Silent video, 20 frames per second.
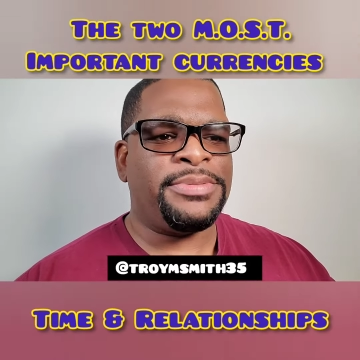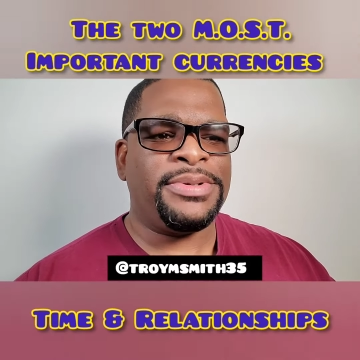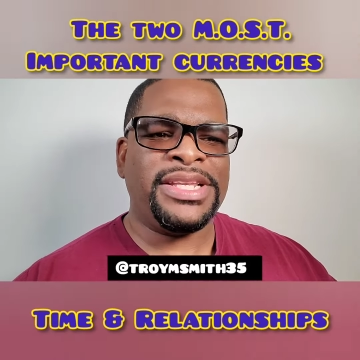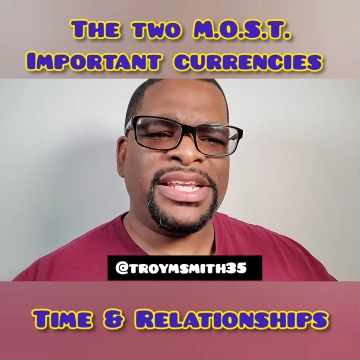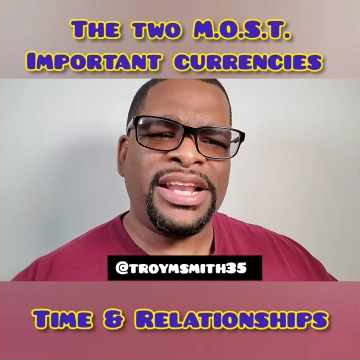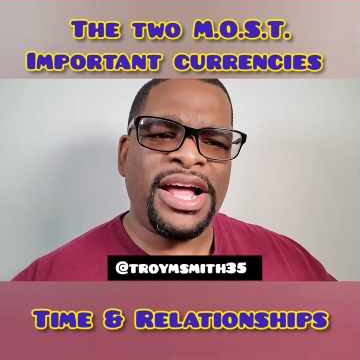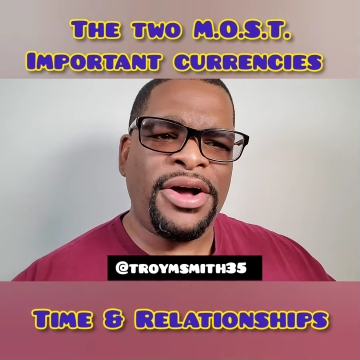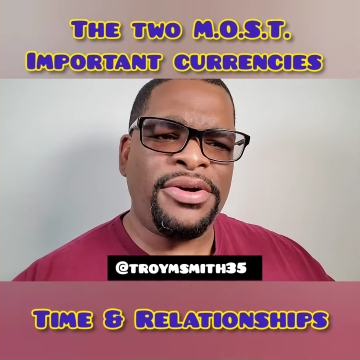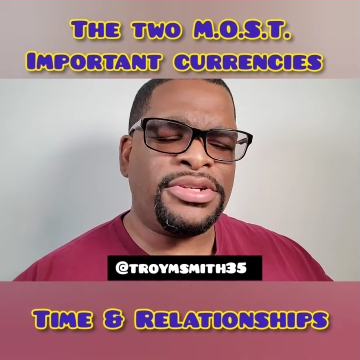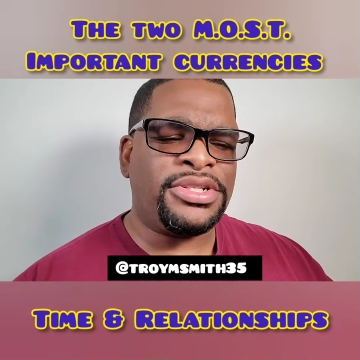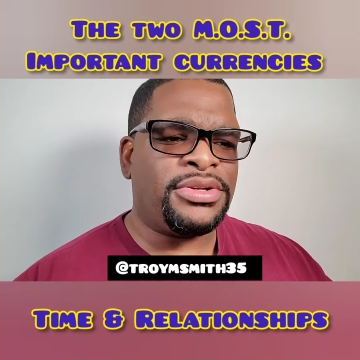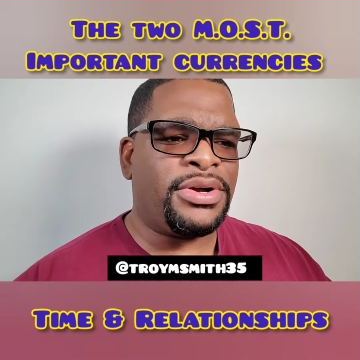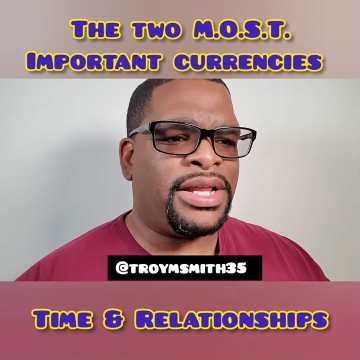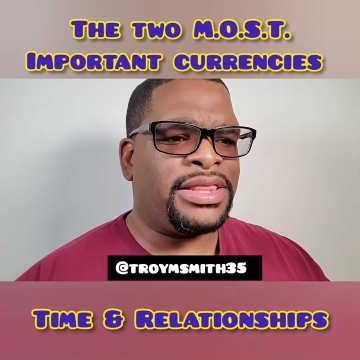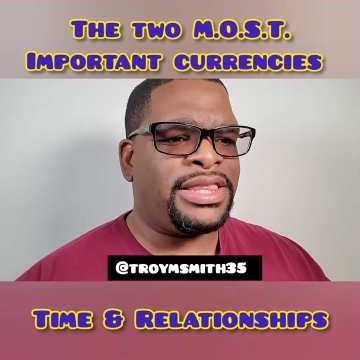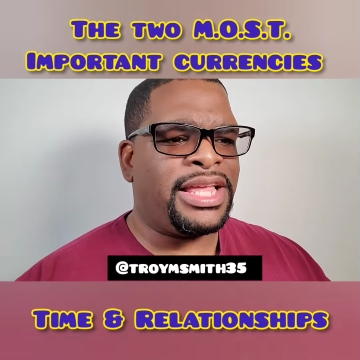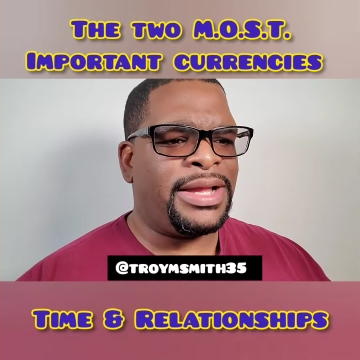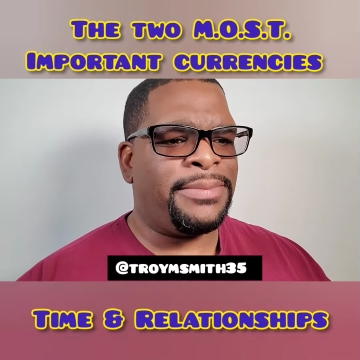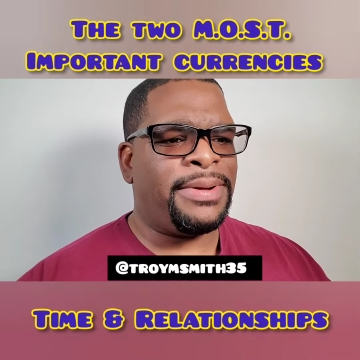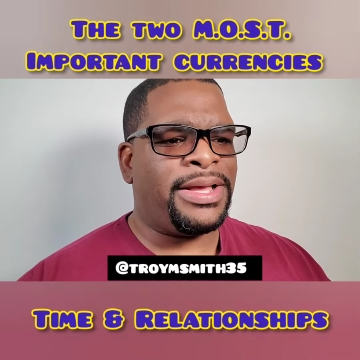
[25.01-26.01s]
But then also I
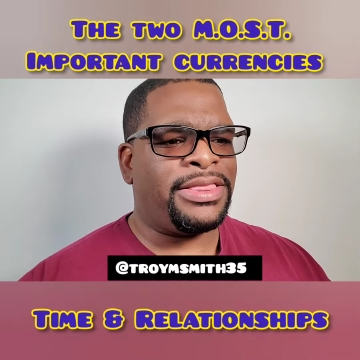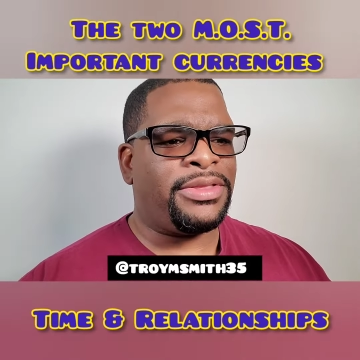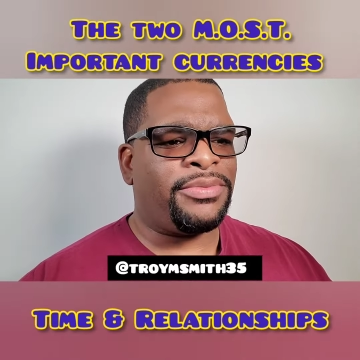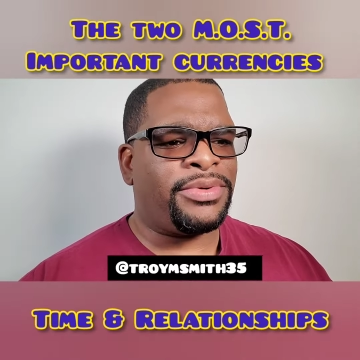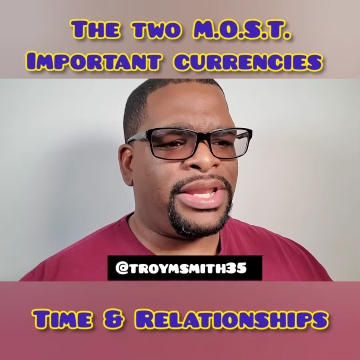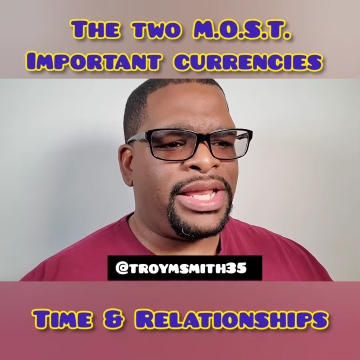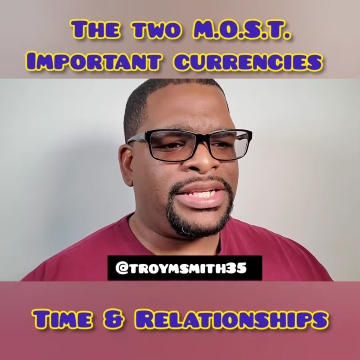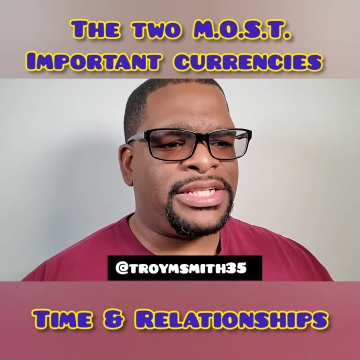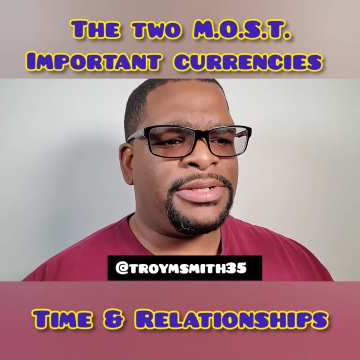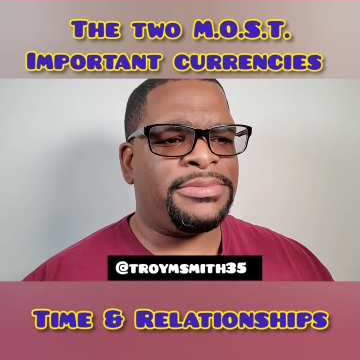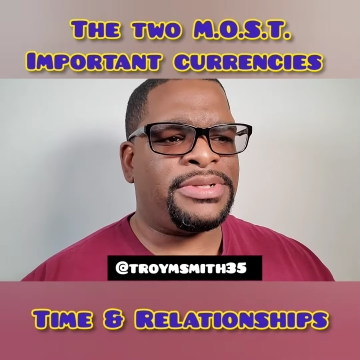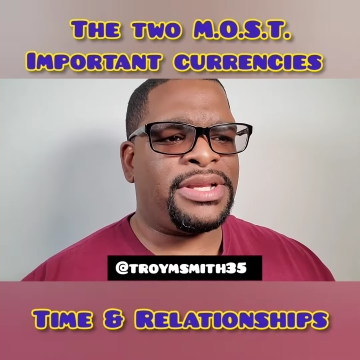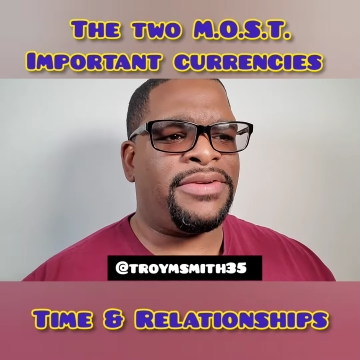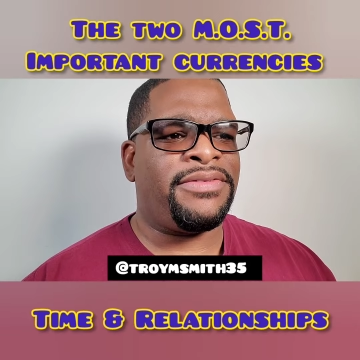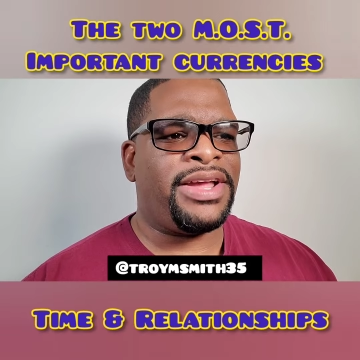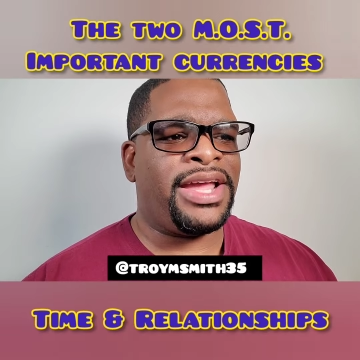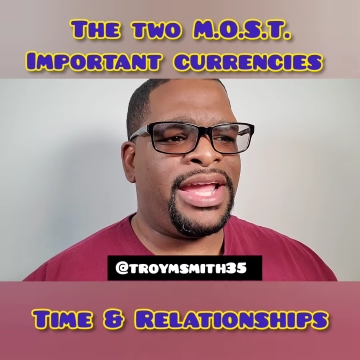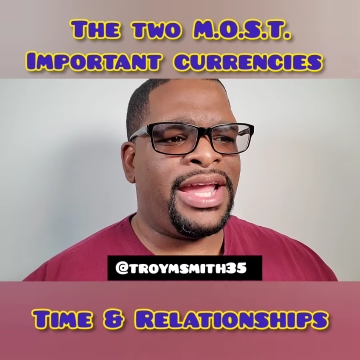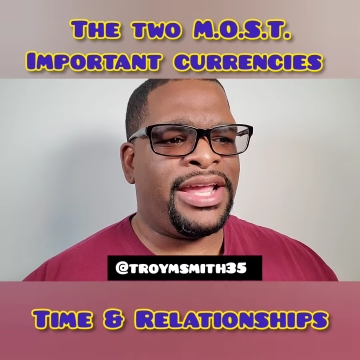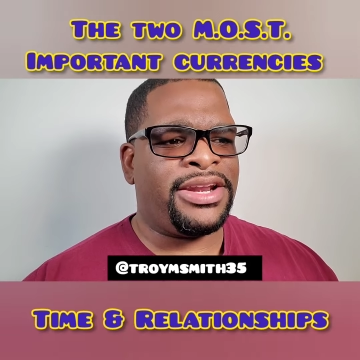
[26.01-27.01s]
think about the relationships
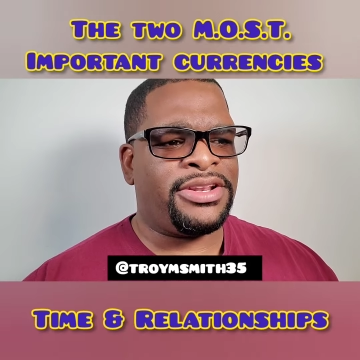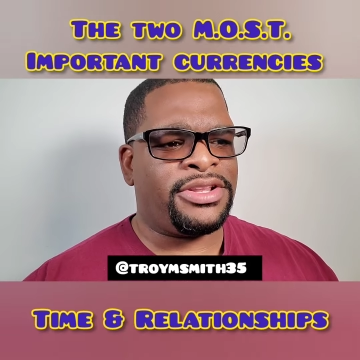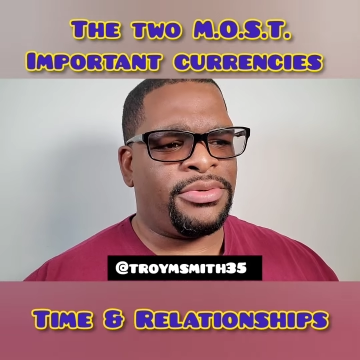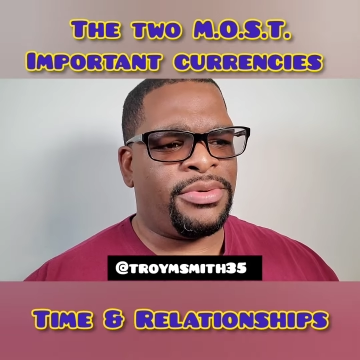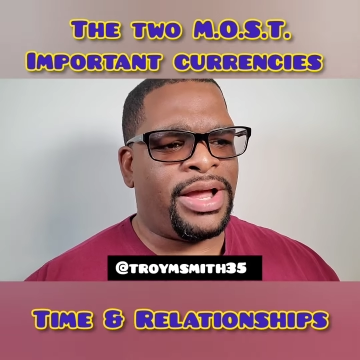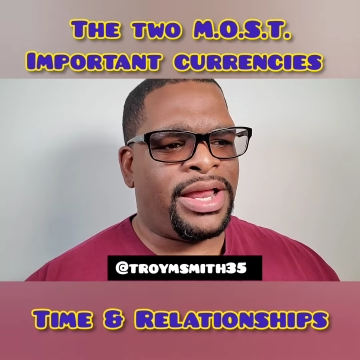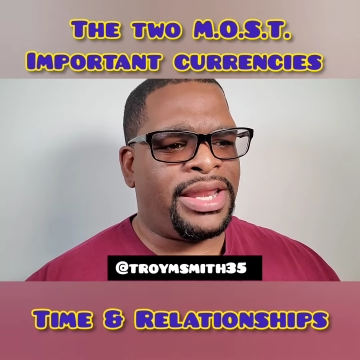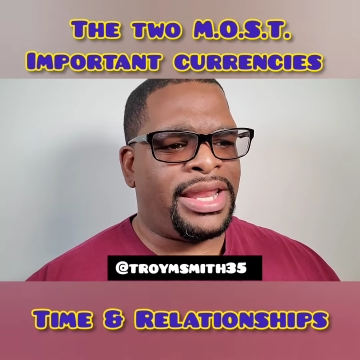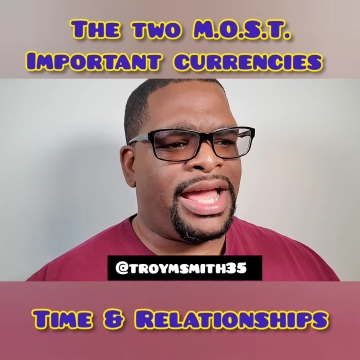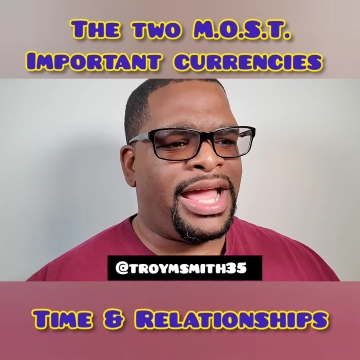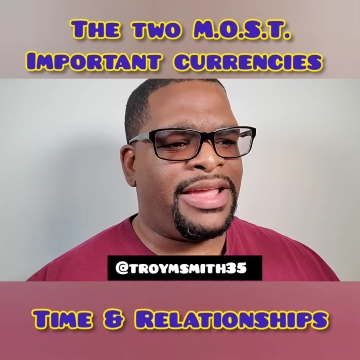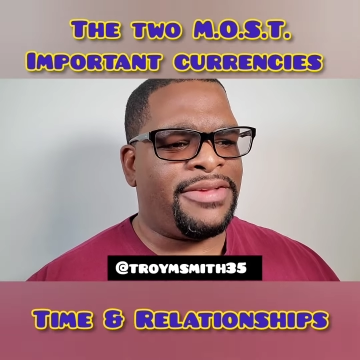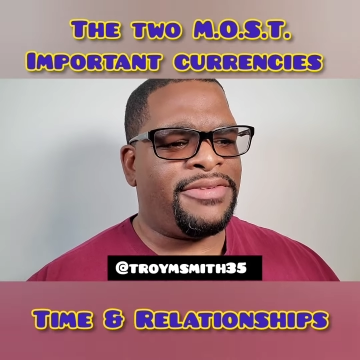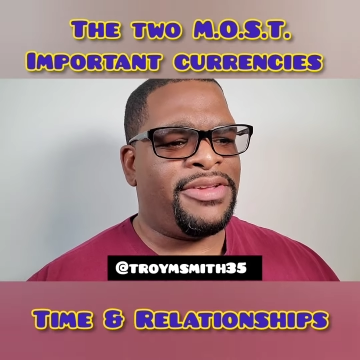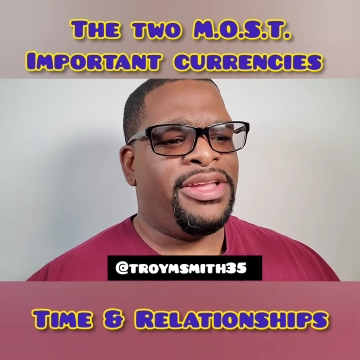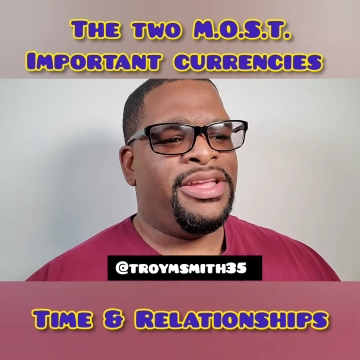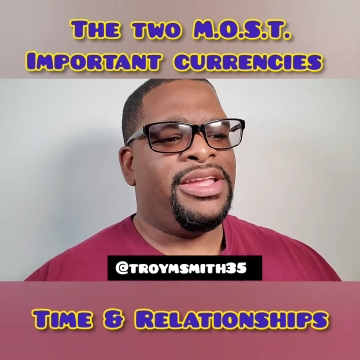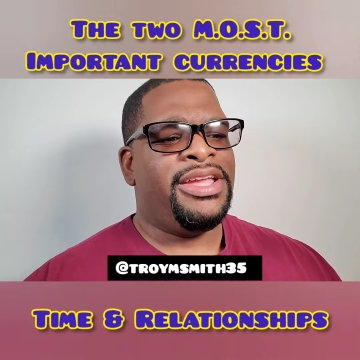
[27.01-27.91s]
I've had throughout life